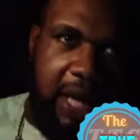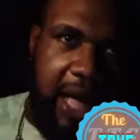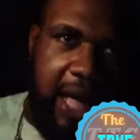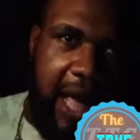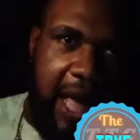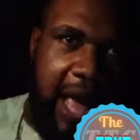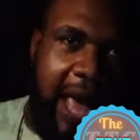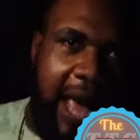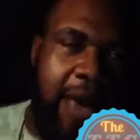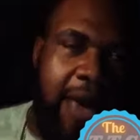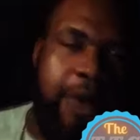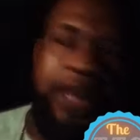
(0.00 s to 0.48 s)

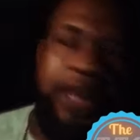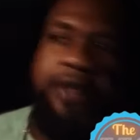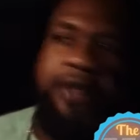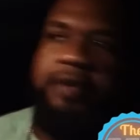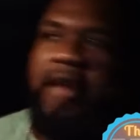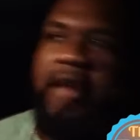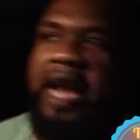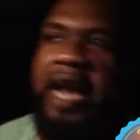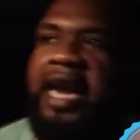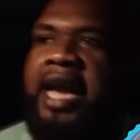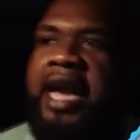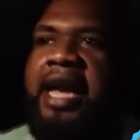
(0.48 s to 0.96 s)
I went
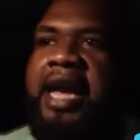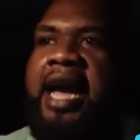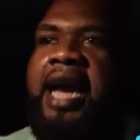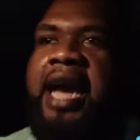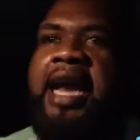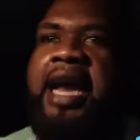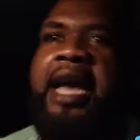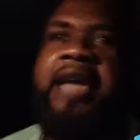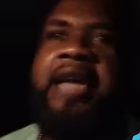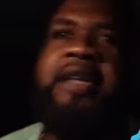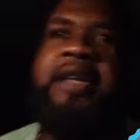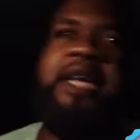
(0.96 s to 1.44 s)
and I and
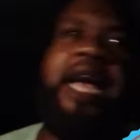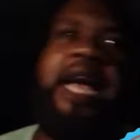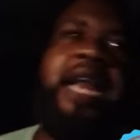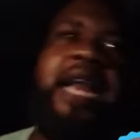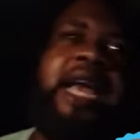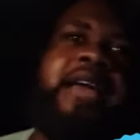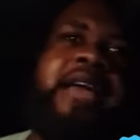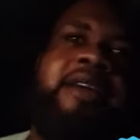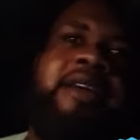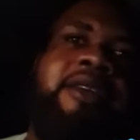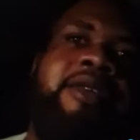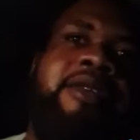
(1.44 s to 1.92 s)
I and
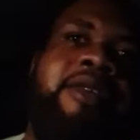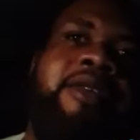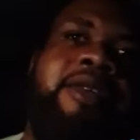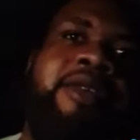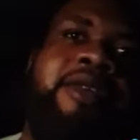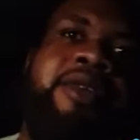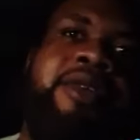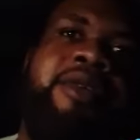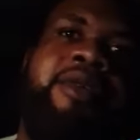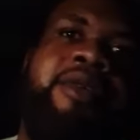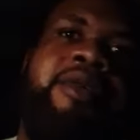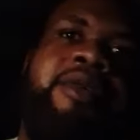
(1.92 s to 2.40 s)
I
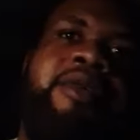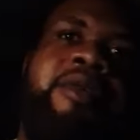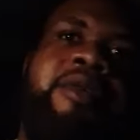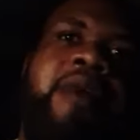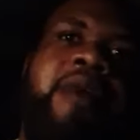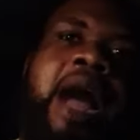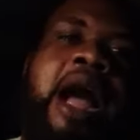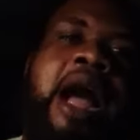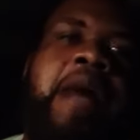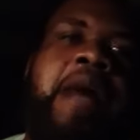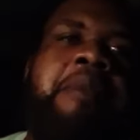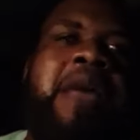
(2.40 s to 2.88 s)

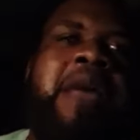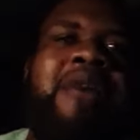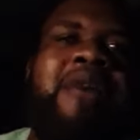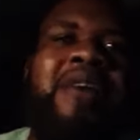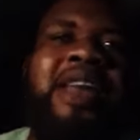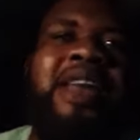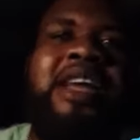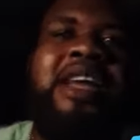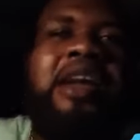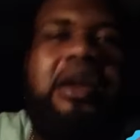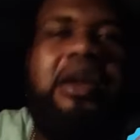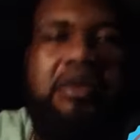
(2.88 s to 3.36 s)
all right, me have a
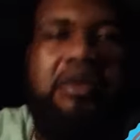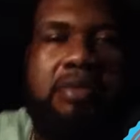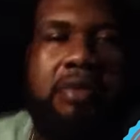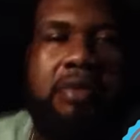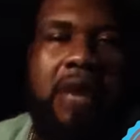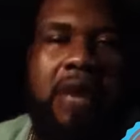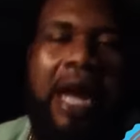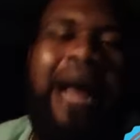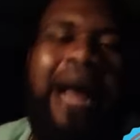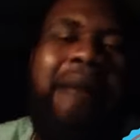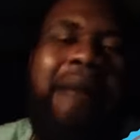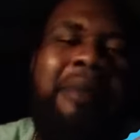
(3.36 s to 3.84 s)
little
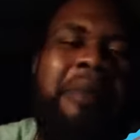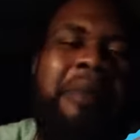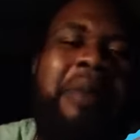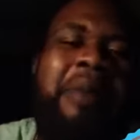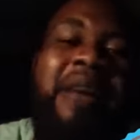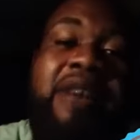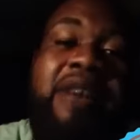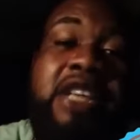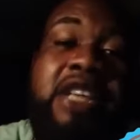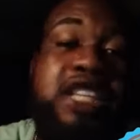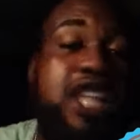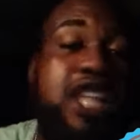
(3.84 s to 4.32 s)
me
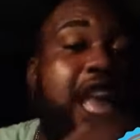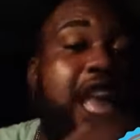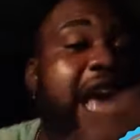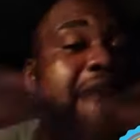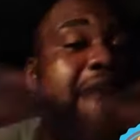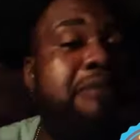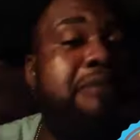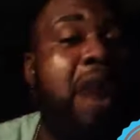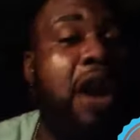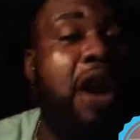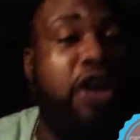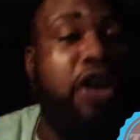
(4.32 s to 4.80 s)
have a
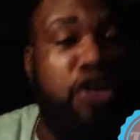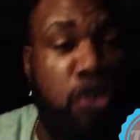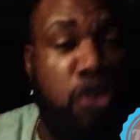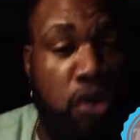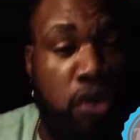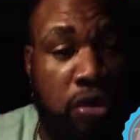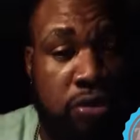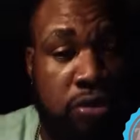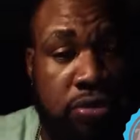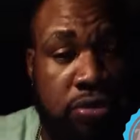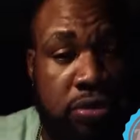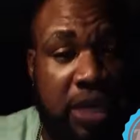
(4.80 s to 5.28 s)
slight
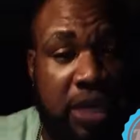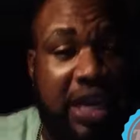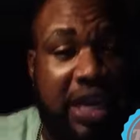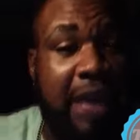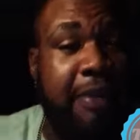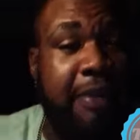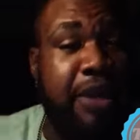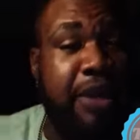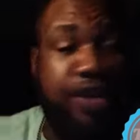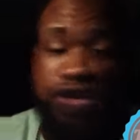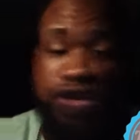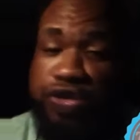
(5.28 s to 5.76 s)
background in a
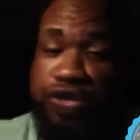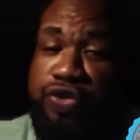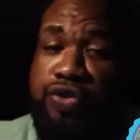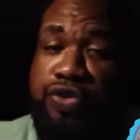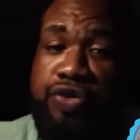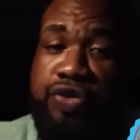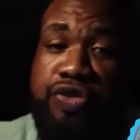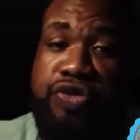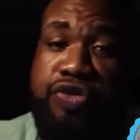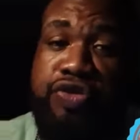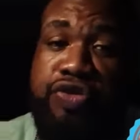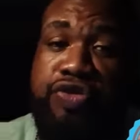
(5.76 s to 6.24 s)
medicine.
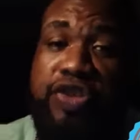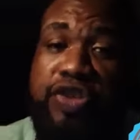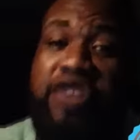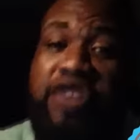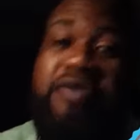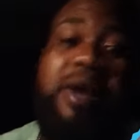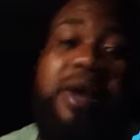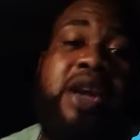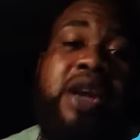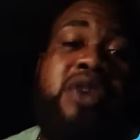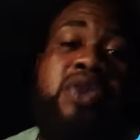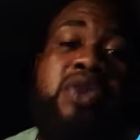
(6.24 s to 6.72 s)

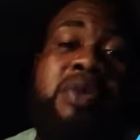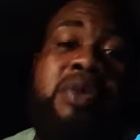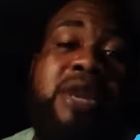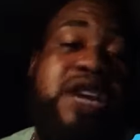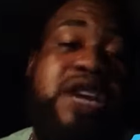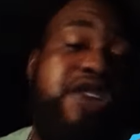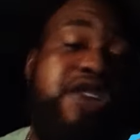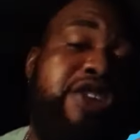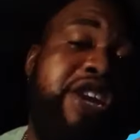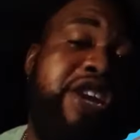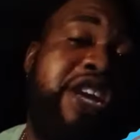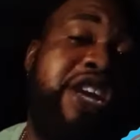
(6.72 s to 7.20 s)
Everybody know my
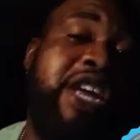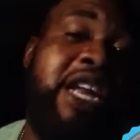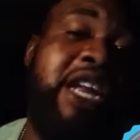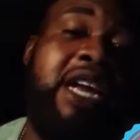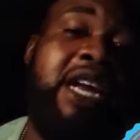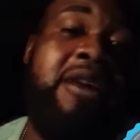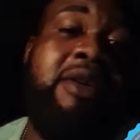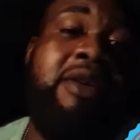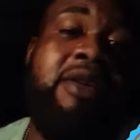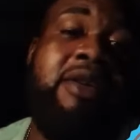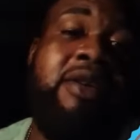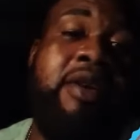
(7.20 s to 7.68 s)
degree in
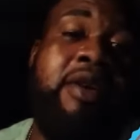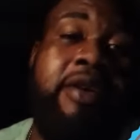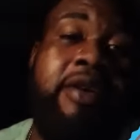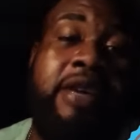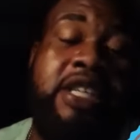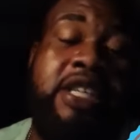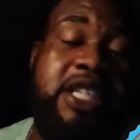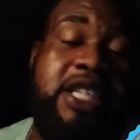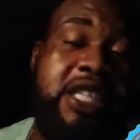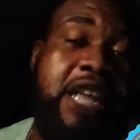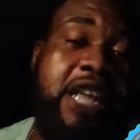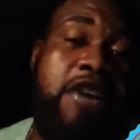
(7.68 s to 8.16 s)
a
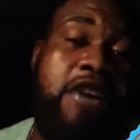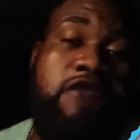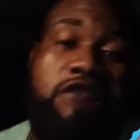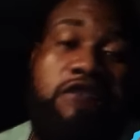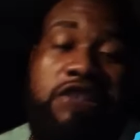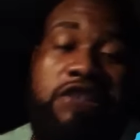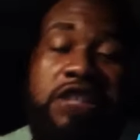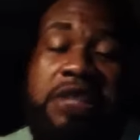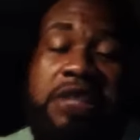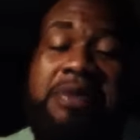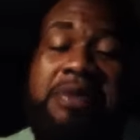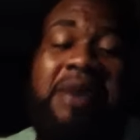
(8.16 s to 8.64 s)
registered
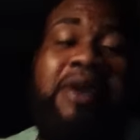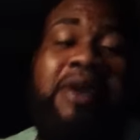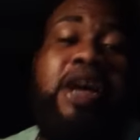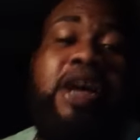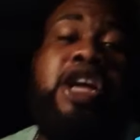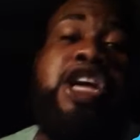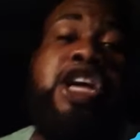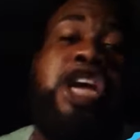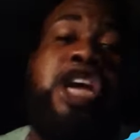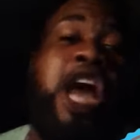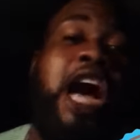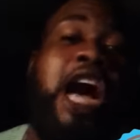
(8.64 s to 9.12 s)
nurses. Me have a,
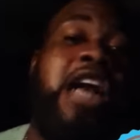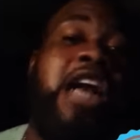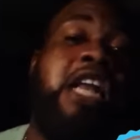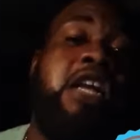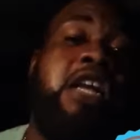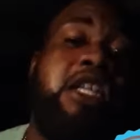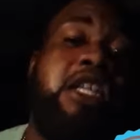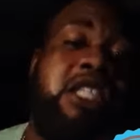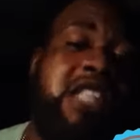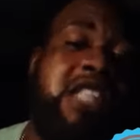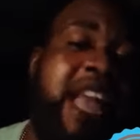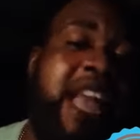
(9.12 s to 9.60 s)
a
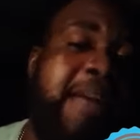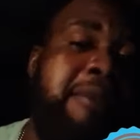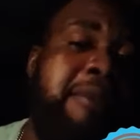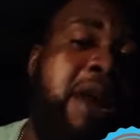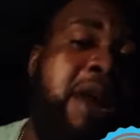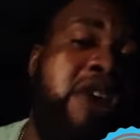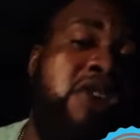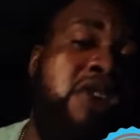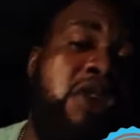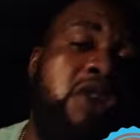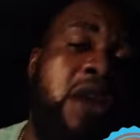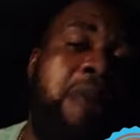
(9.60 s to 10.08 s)
little slight
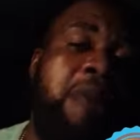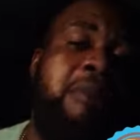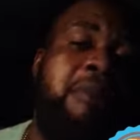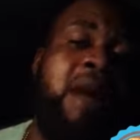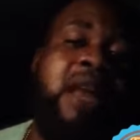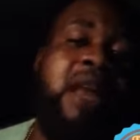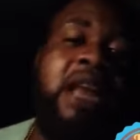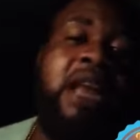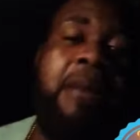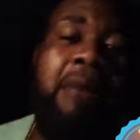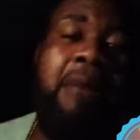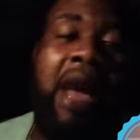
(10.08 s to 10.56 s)
background
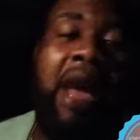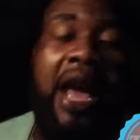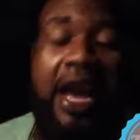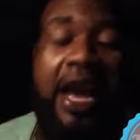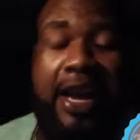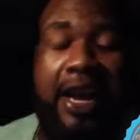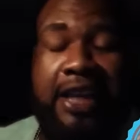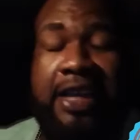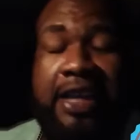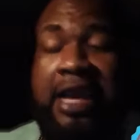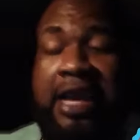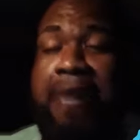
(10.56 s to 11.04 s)
in a
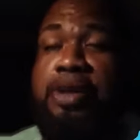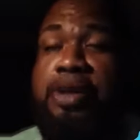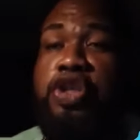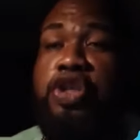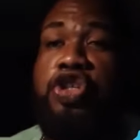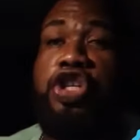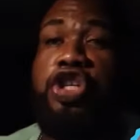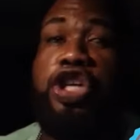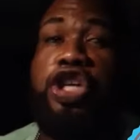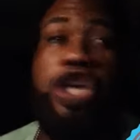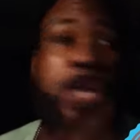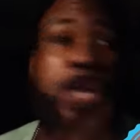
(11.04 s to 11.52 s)

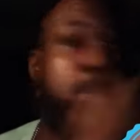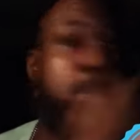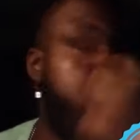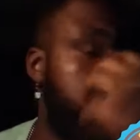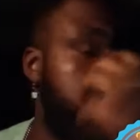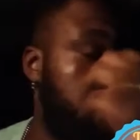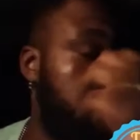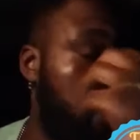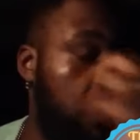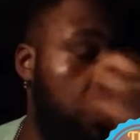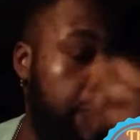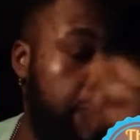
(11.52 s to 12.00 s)
biochemistry.
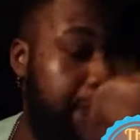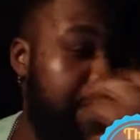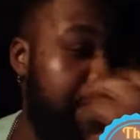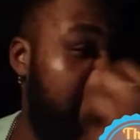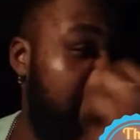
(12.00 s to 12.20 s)
So